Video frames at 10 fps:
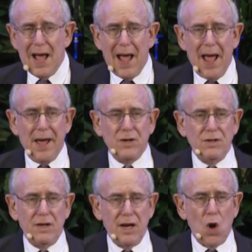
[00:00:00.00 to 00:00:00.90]

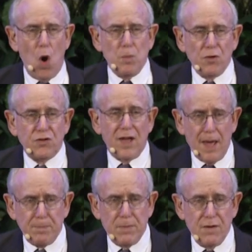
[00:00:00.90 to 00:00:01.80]
And it almost
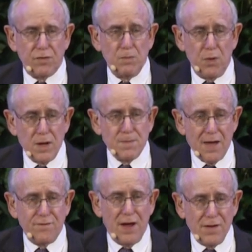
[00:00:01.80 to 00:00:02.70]
kept me from putting
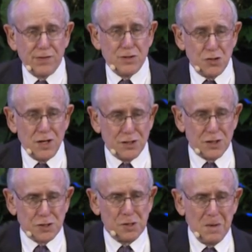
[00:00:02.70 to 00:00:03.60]
my faith in
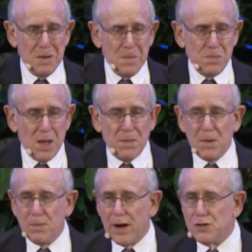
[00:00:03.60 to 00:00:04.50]
Jesus.
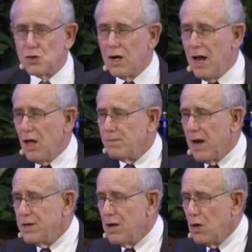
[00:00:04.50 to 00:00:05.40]
But I sort of held
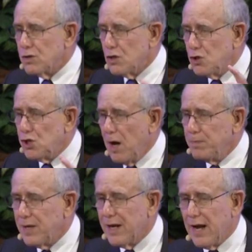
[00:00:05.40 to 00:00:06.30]
my nose and
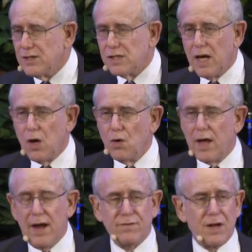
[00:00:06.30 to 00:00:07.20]
jumped, and I said,
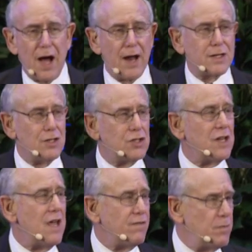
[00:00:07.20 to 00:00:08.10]
okay, if God can
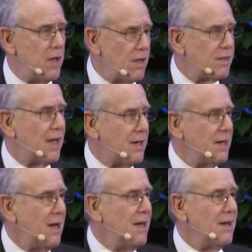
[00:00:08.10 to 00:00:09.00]
save me, then
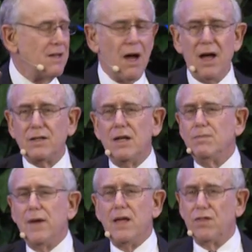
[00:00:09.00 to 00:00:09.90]
God could
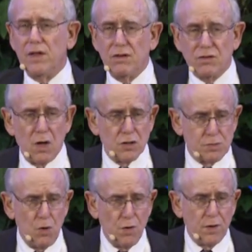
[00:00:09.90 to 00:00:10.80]
make things go
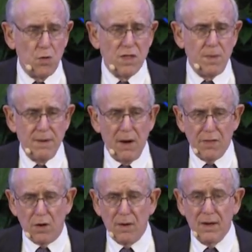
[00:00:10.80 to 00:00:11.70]
smoothly with my
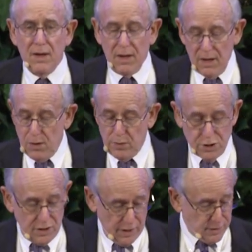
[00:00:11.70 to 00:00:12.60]
mother, which
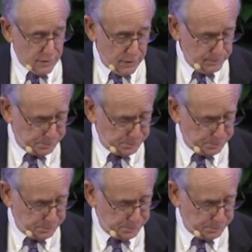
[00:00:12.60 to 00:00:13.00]
it didn't.